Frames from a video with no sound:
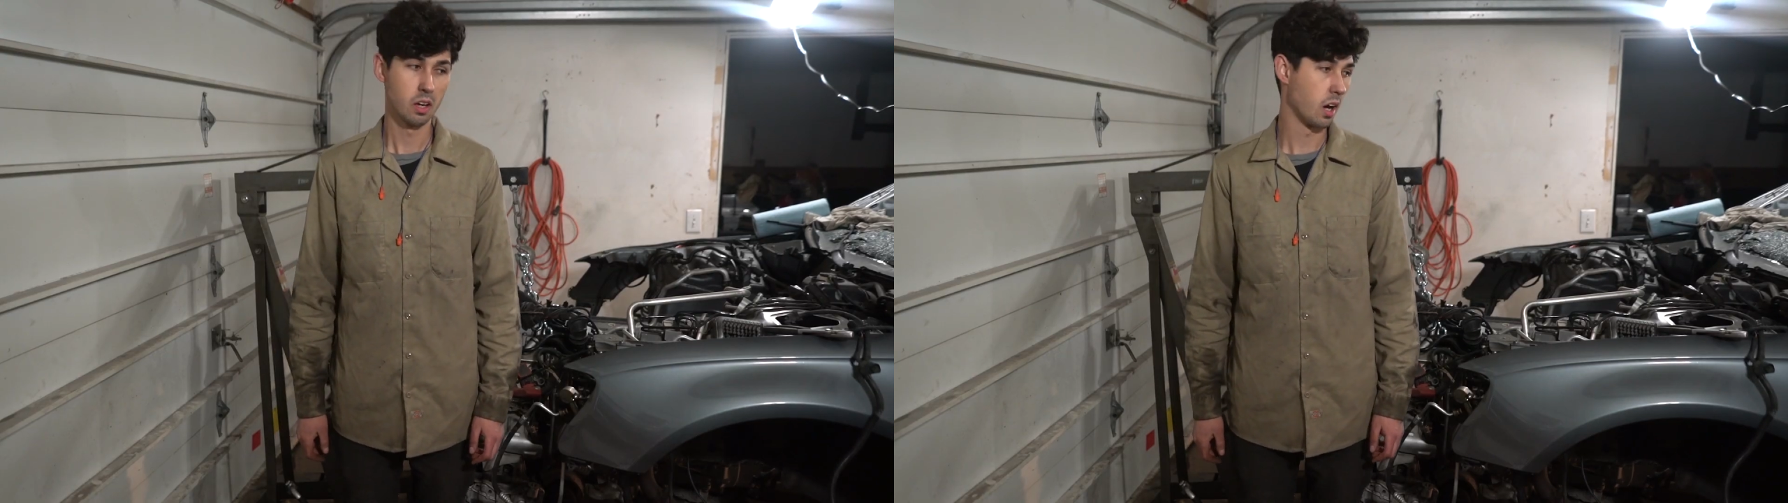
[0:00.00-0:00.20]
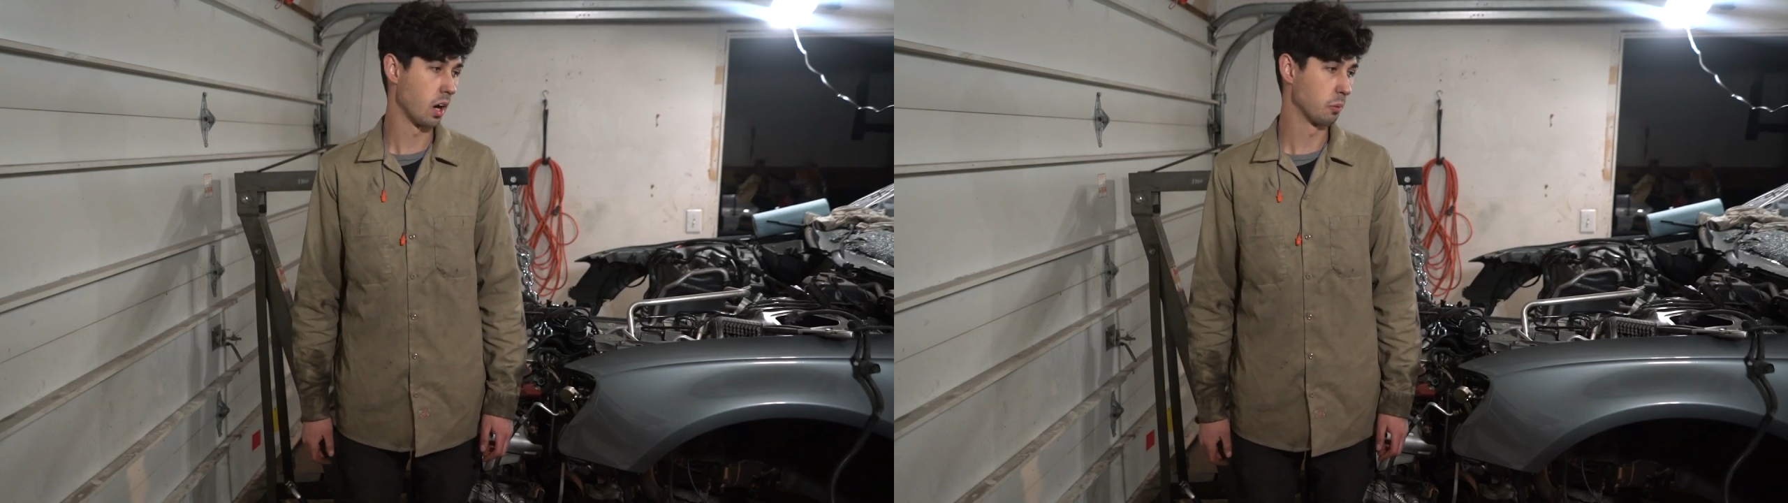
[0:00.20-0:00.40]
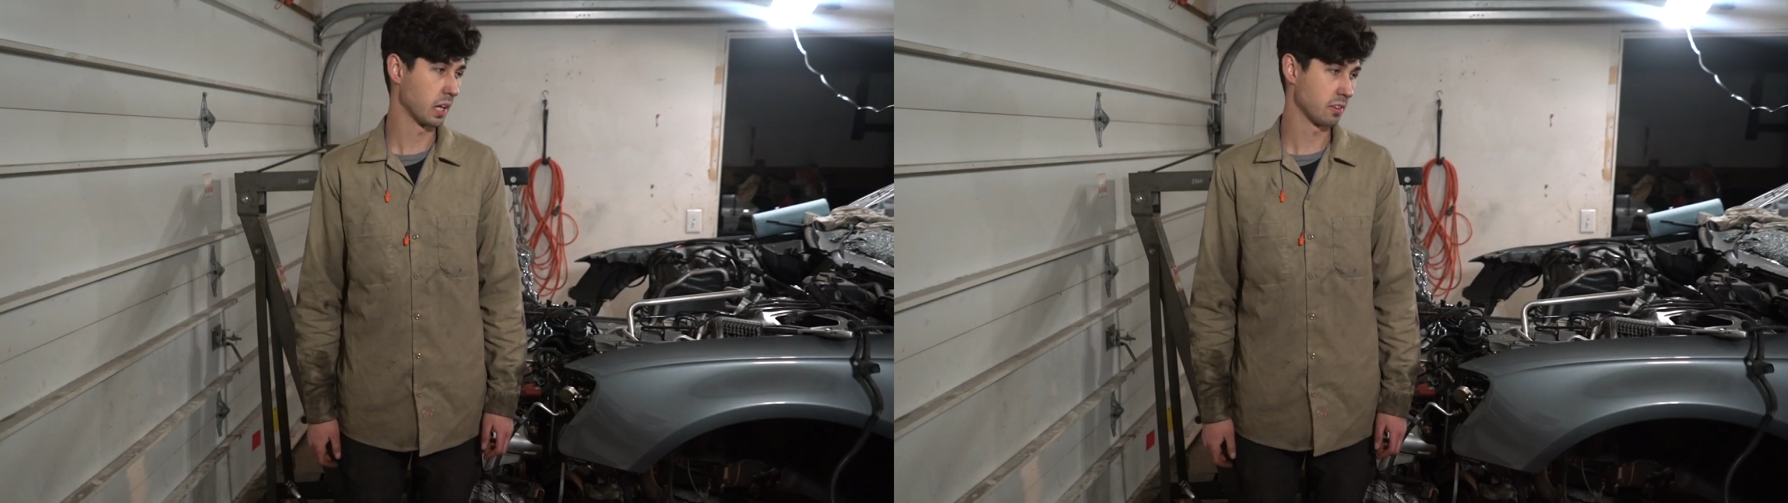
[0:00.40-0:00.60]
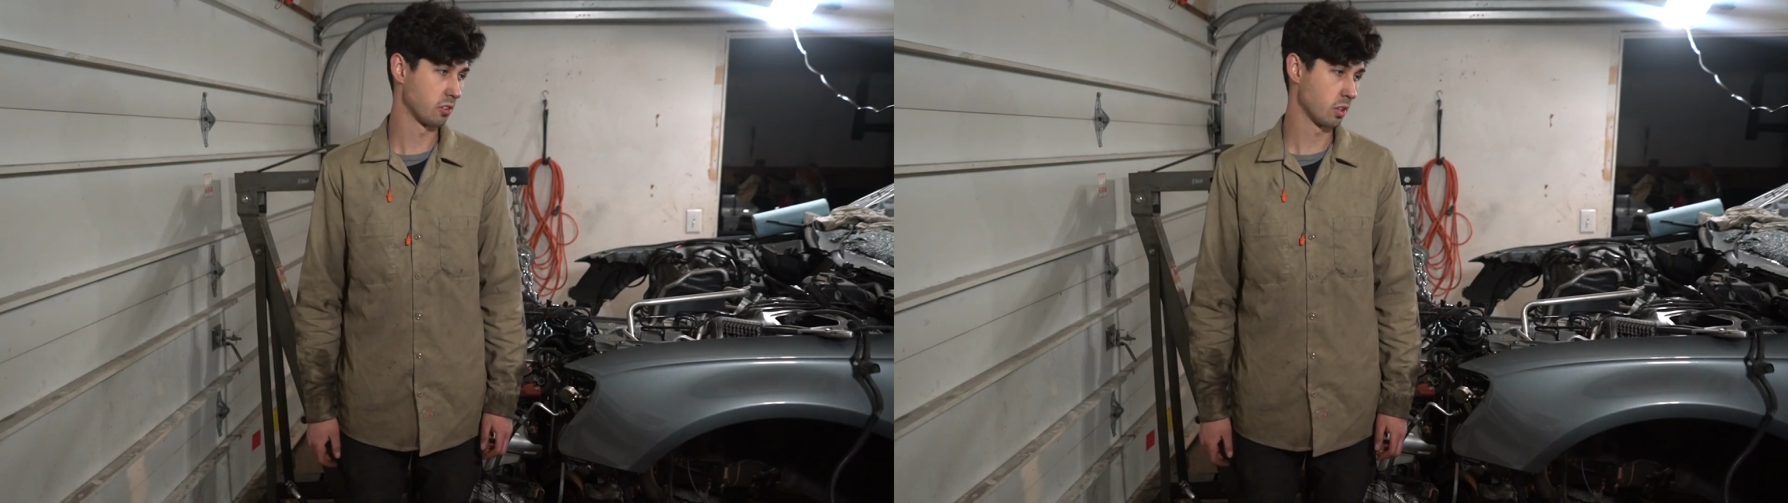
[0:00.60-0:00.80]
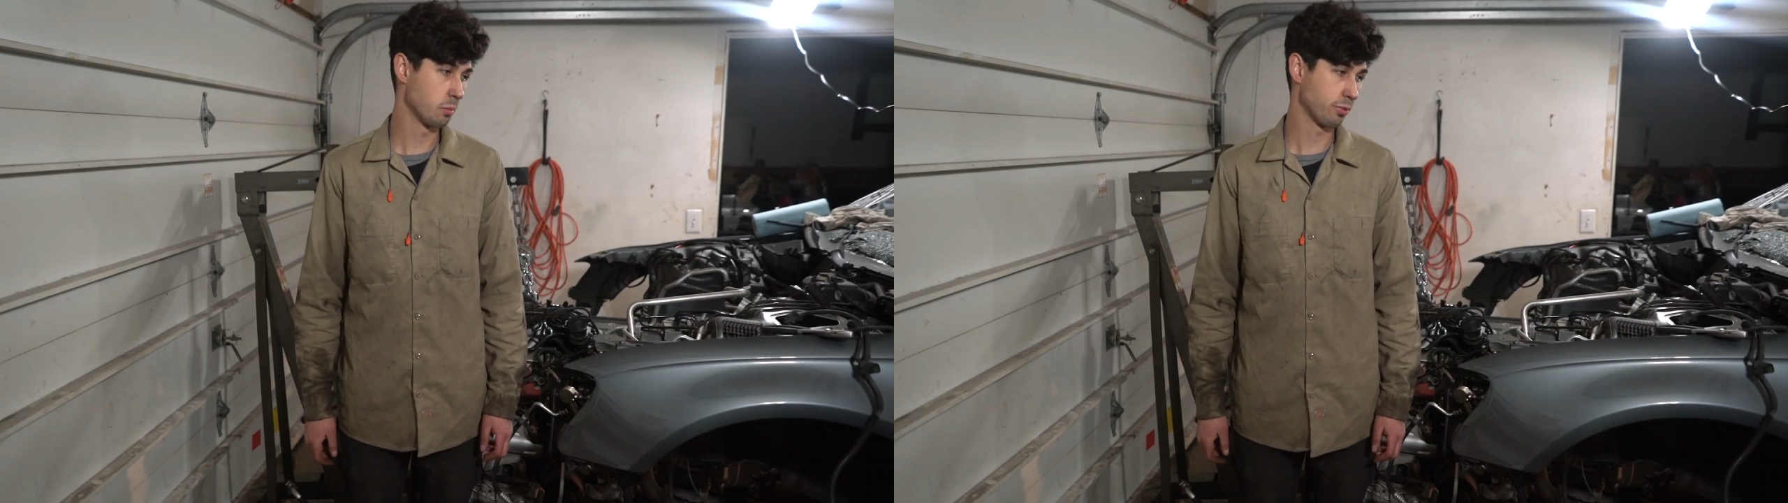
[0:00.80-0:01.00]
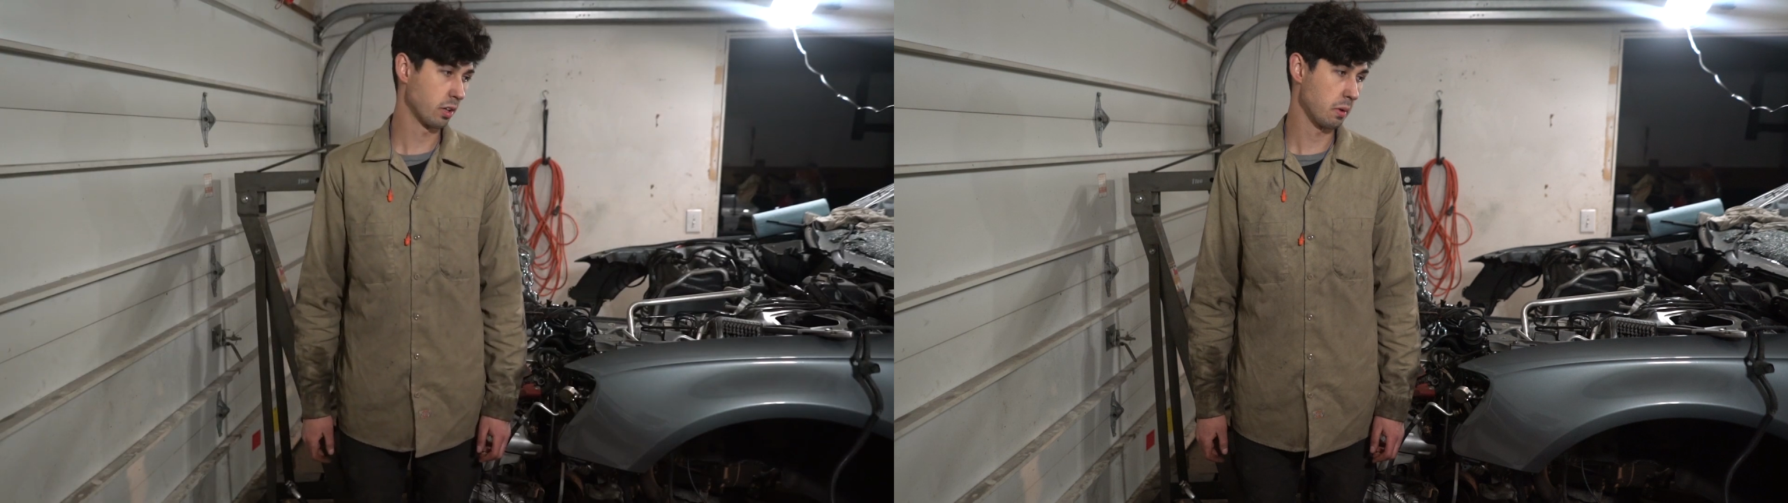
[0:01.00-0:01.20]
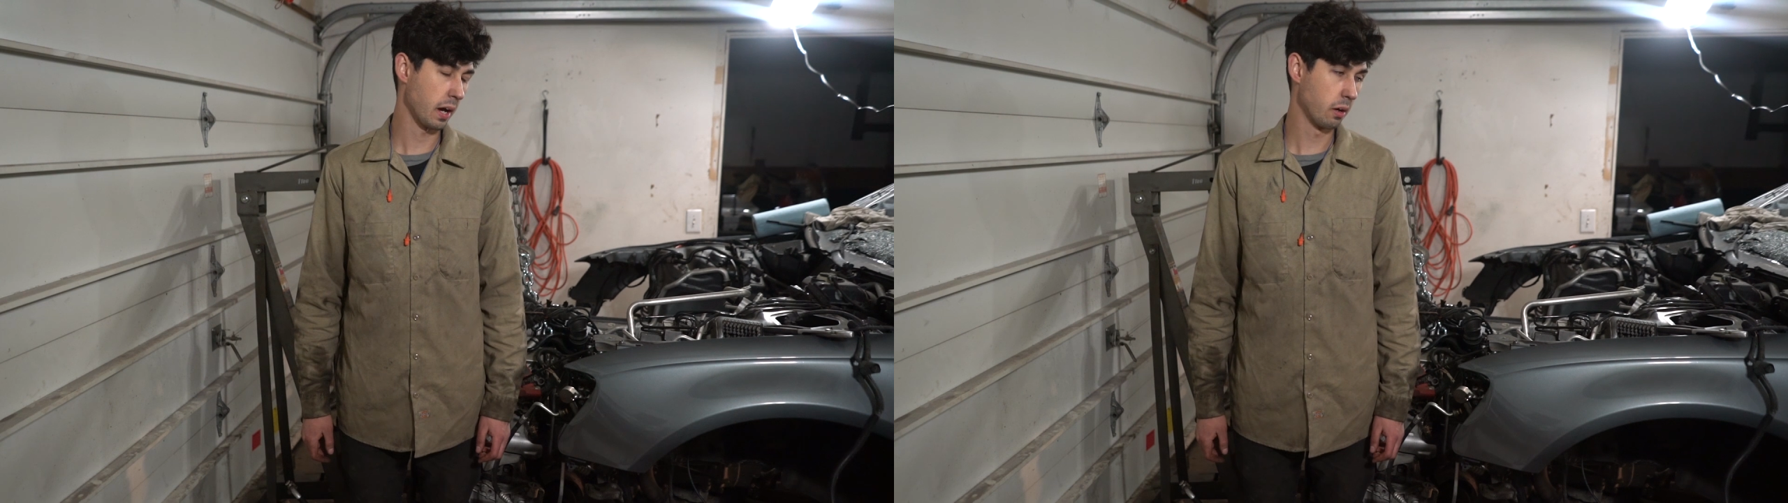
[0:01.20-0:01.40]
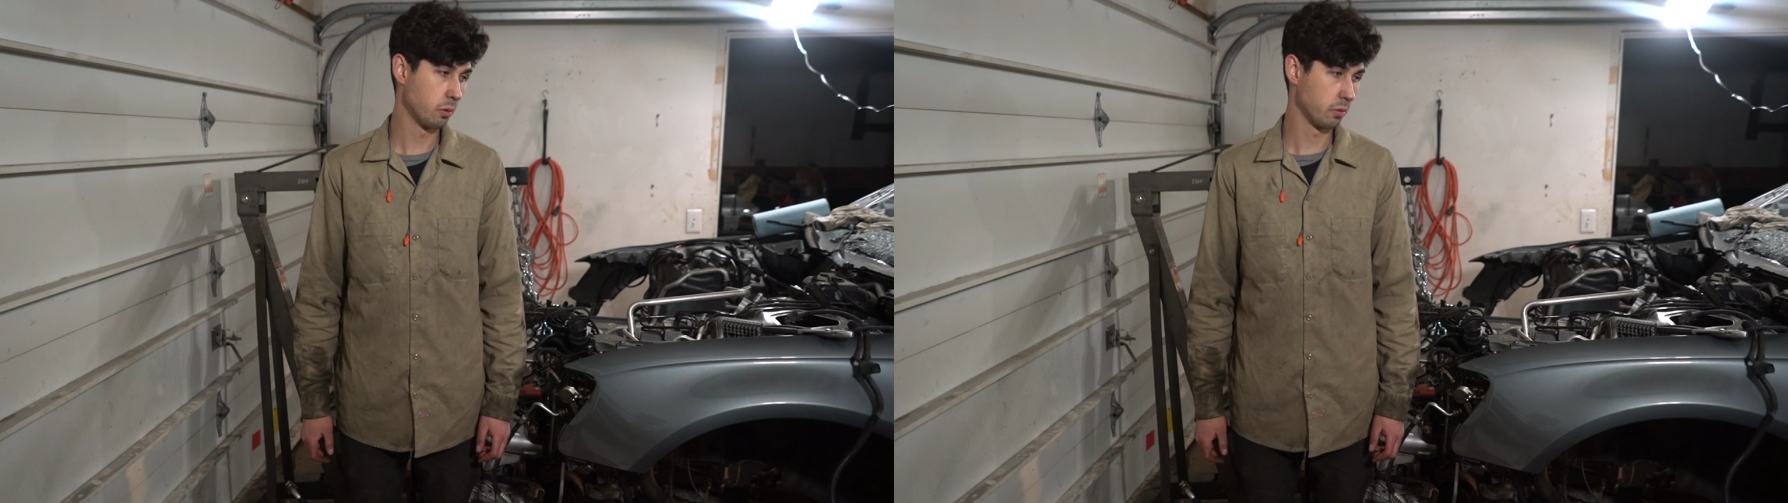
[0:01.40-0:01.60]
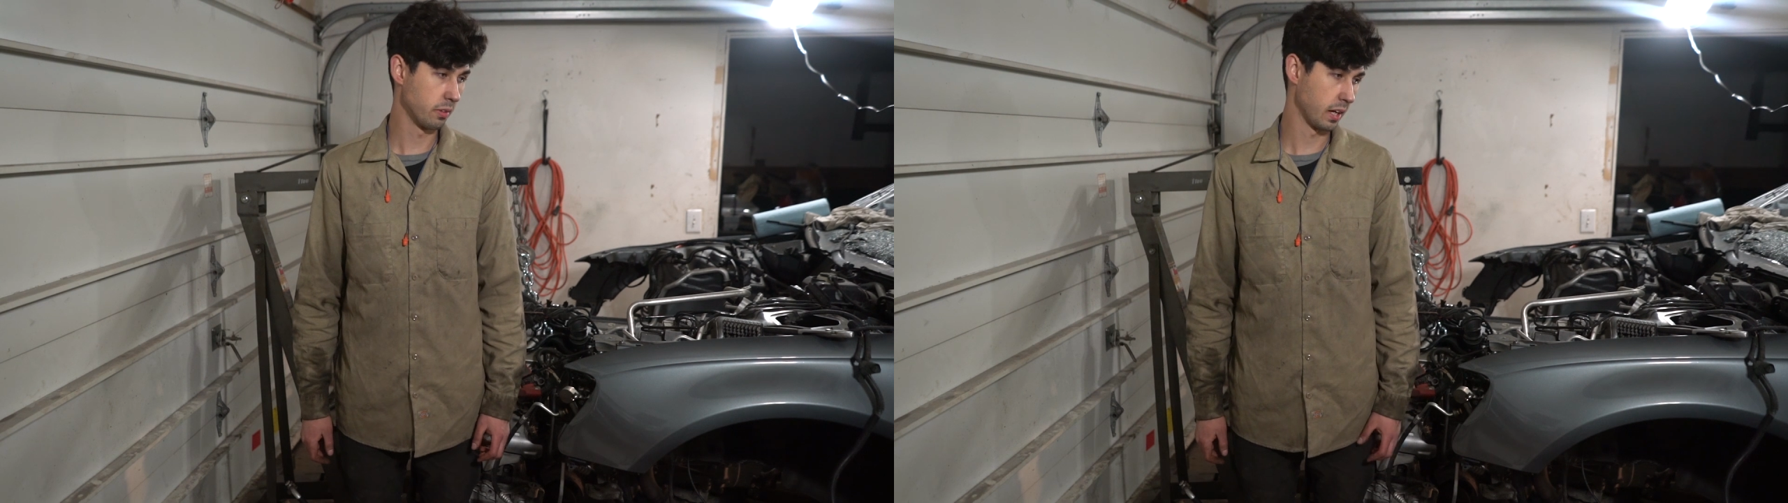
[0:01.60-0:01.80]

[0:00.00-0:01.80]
Uh, we got the subframe out.